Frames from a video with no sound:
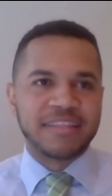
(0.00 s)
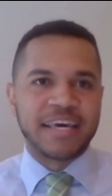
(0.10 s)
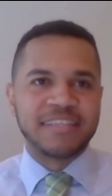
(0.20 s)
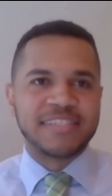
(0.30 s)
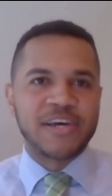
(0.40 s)

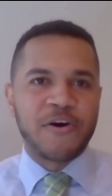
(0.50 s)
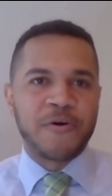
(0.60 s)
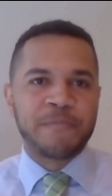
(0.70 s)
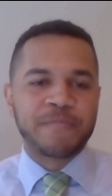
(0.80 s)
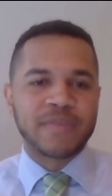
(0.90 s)
And
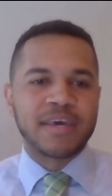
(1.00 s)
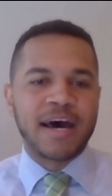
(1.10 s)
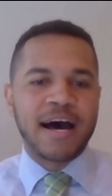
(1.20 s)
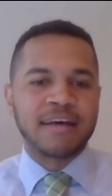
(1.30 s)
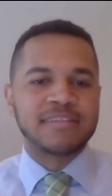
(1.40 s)
so
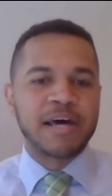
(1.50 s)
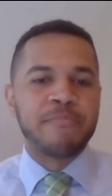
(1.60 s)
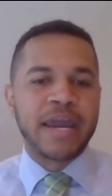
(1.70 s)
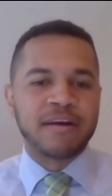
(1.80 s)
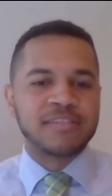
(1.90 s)
uh,
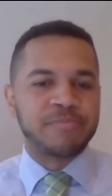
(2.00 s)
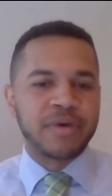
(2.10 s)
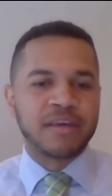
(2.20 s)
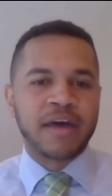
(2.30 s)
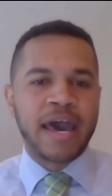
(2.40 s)
some parents,
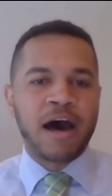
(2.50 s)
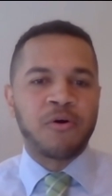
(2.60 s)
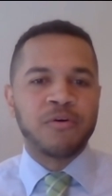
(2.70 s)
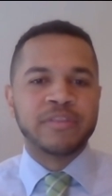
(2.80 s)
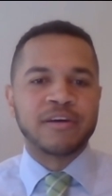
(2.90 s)
depending on how
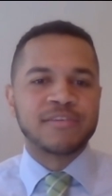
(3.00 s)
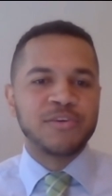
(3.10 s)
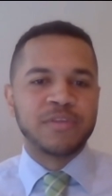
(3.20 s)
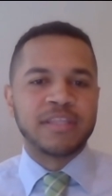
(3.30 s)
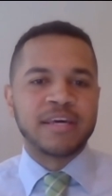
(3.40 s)
old their
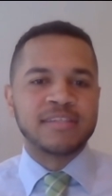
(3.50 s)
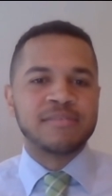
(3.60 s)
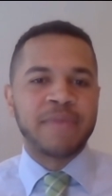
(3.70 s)
student is,